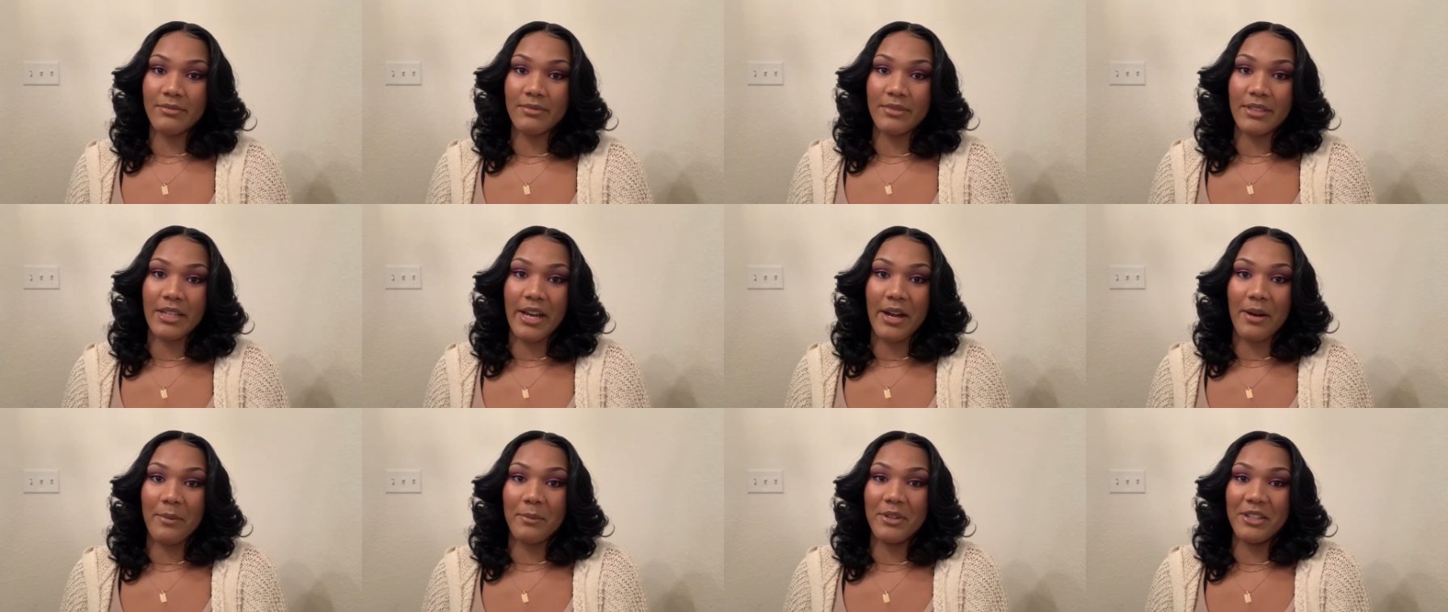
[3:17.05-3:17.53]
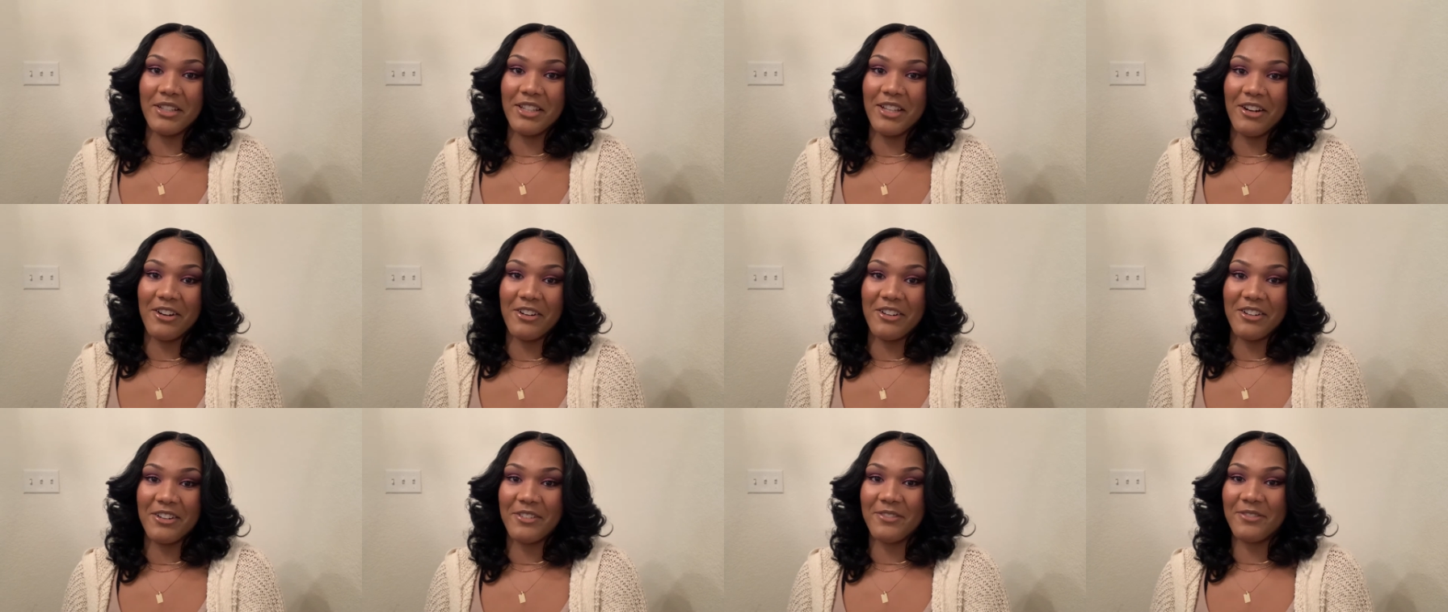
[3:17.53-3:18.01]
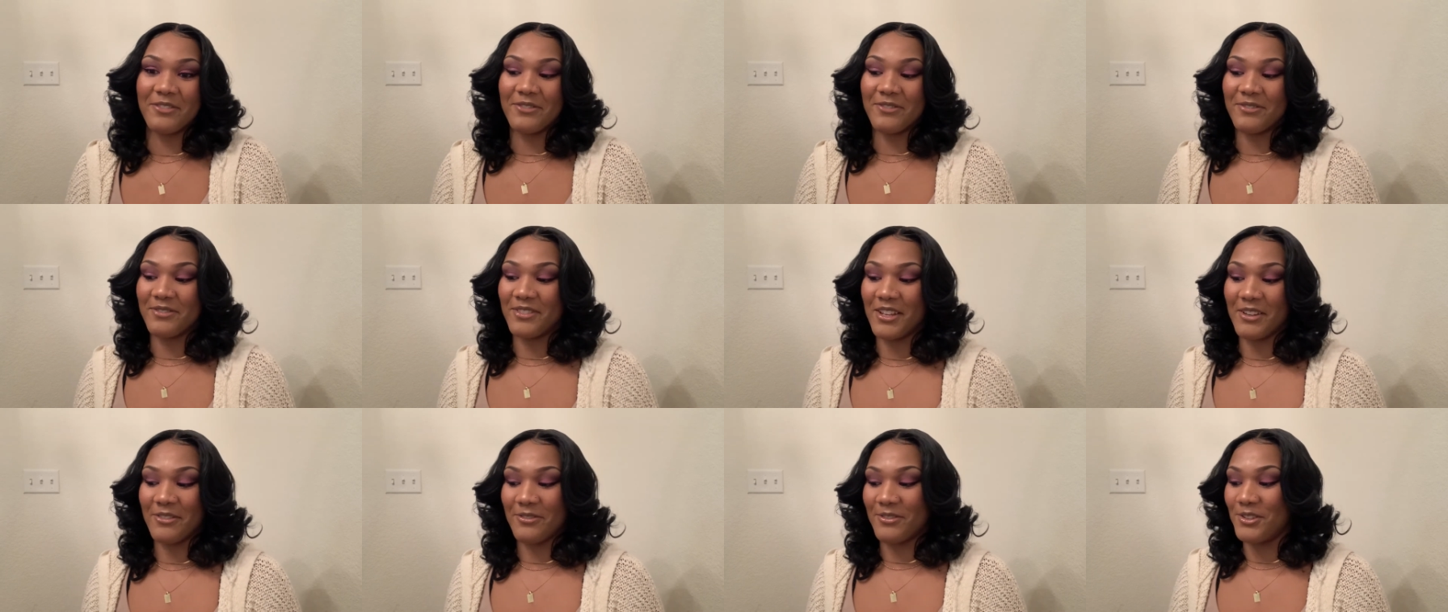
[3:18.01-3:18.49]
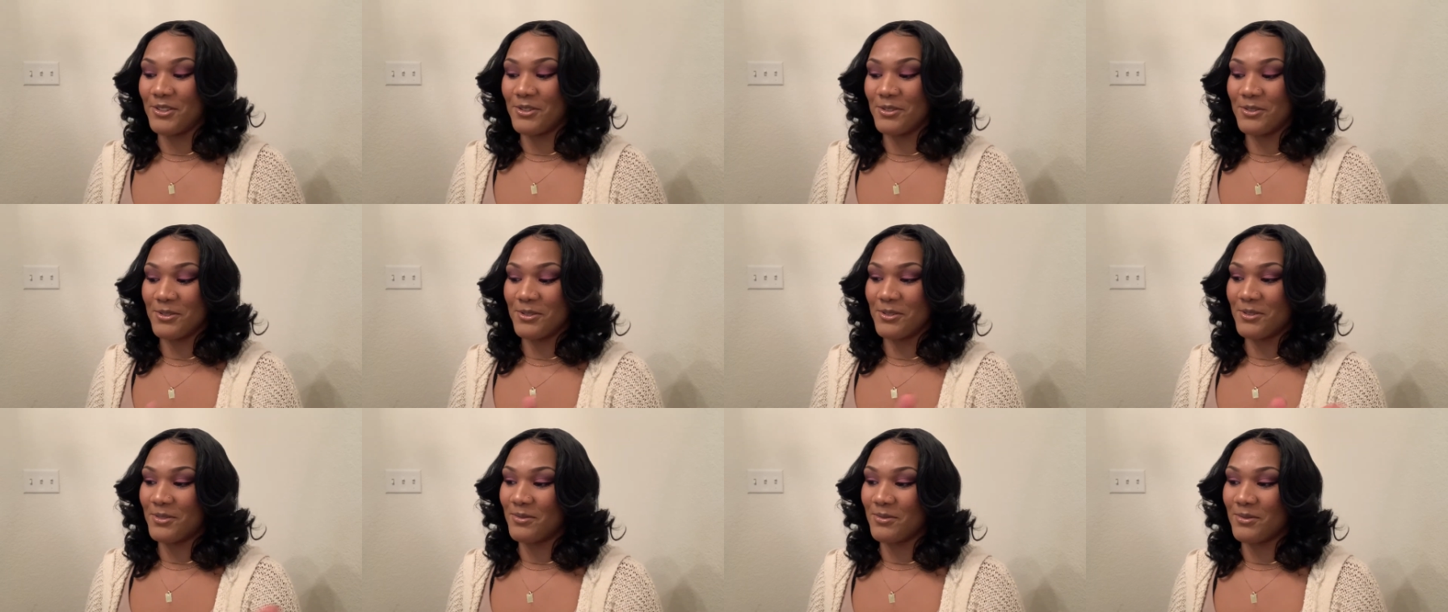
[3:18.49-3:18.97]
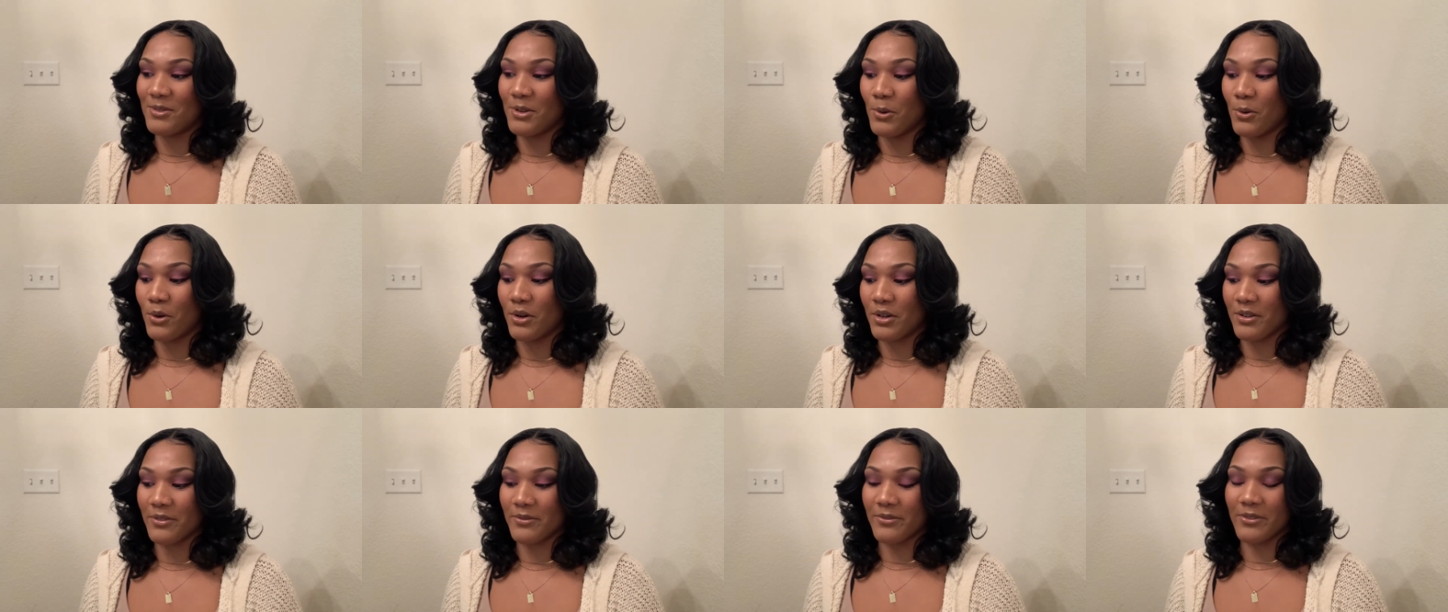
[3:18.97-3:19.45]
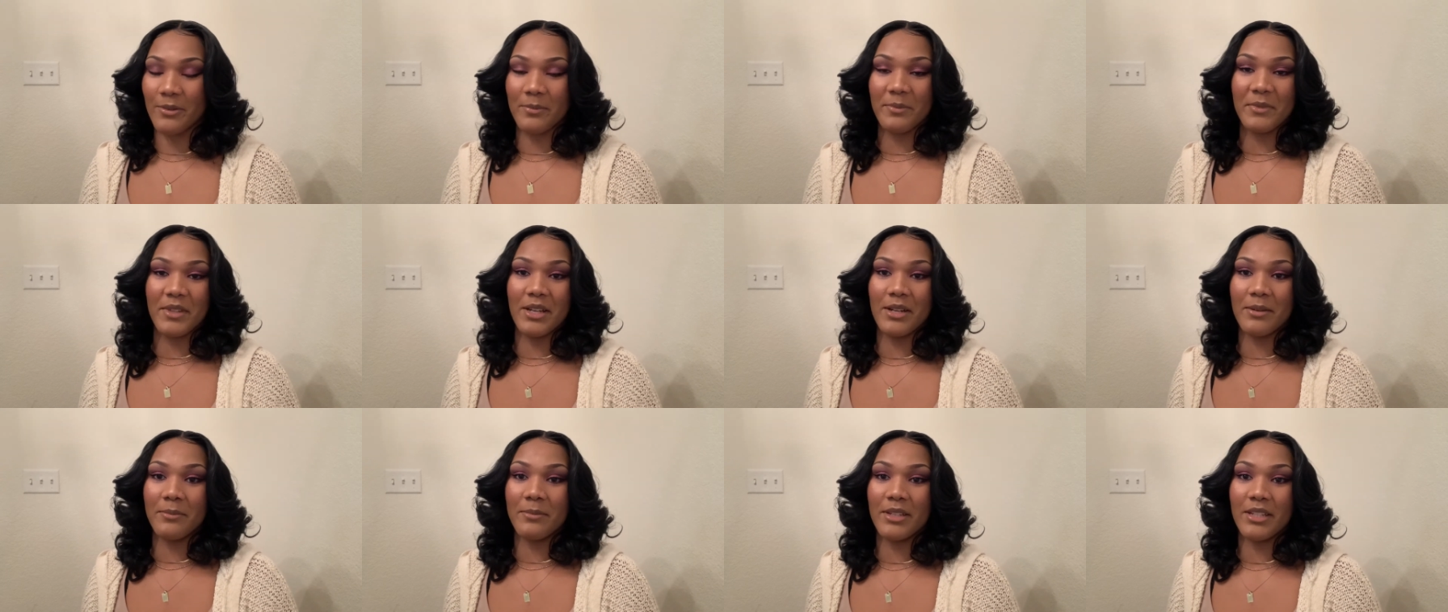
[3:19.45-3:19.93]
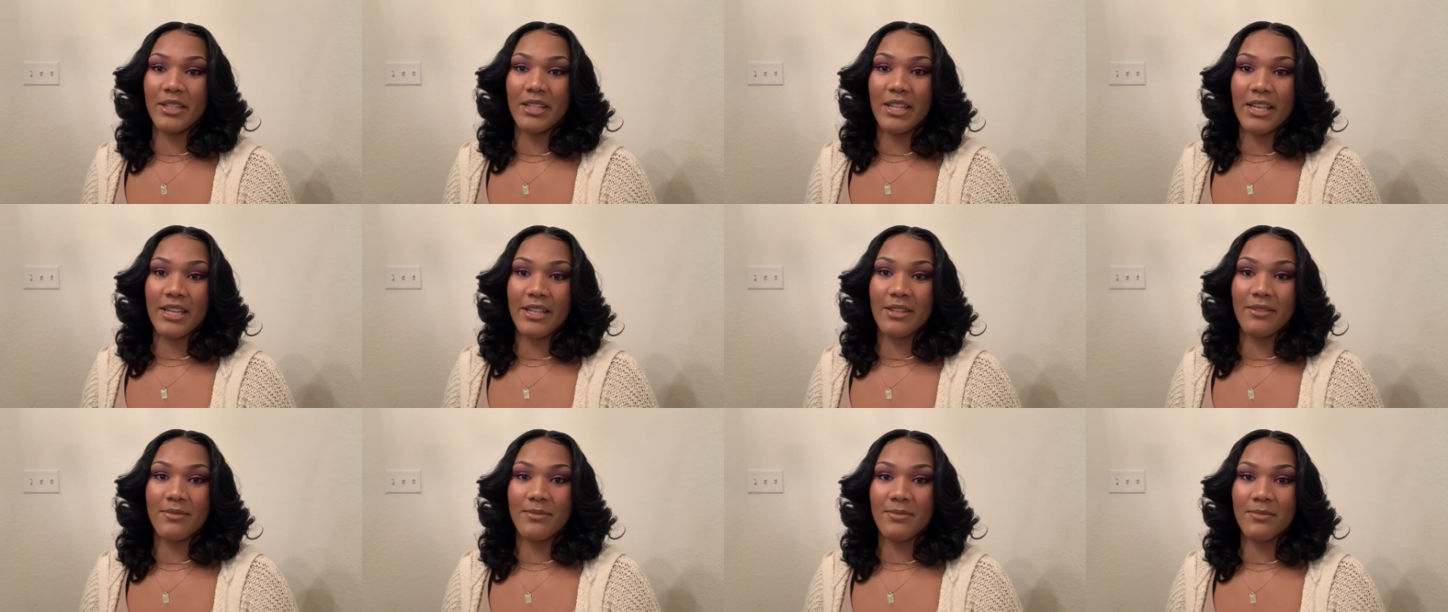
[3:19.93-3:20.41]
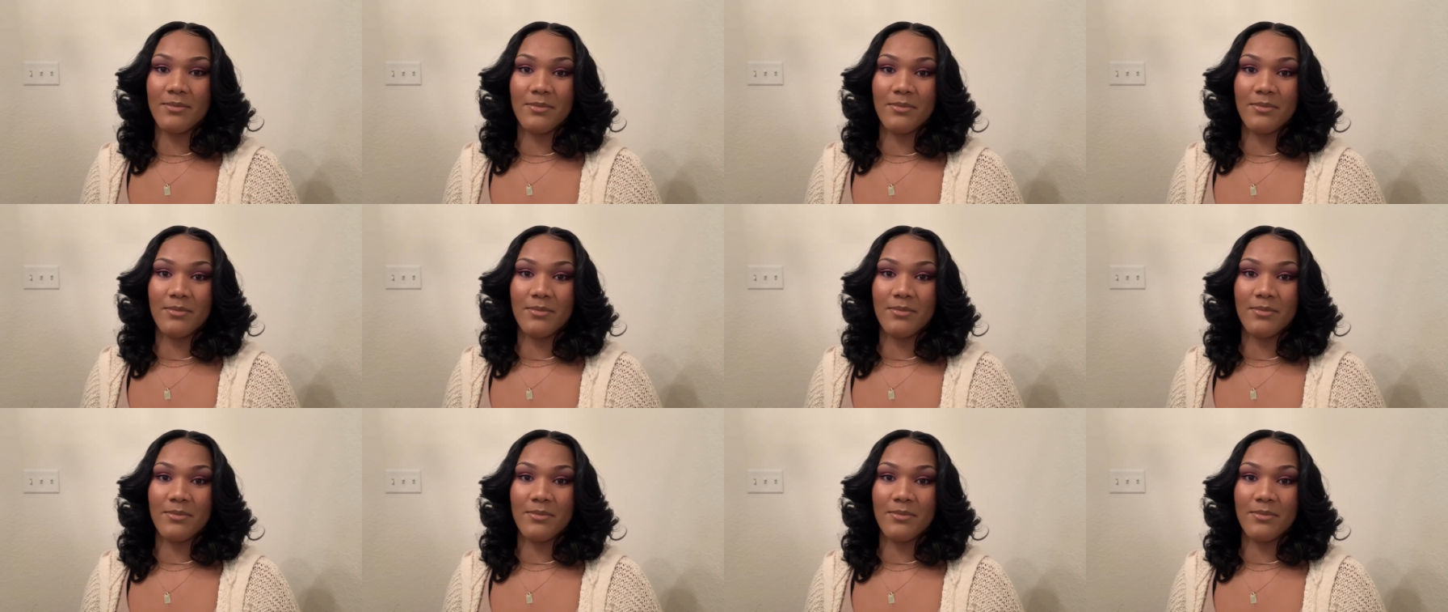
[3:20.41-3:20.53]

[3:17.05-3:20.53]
down below if you order from them and they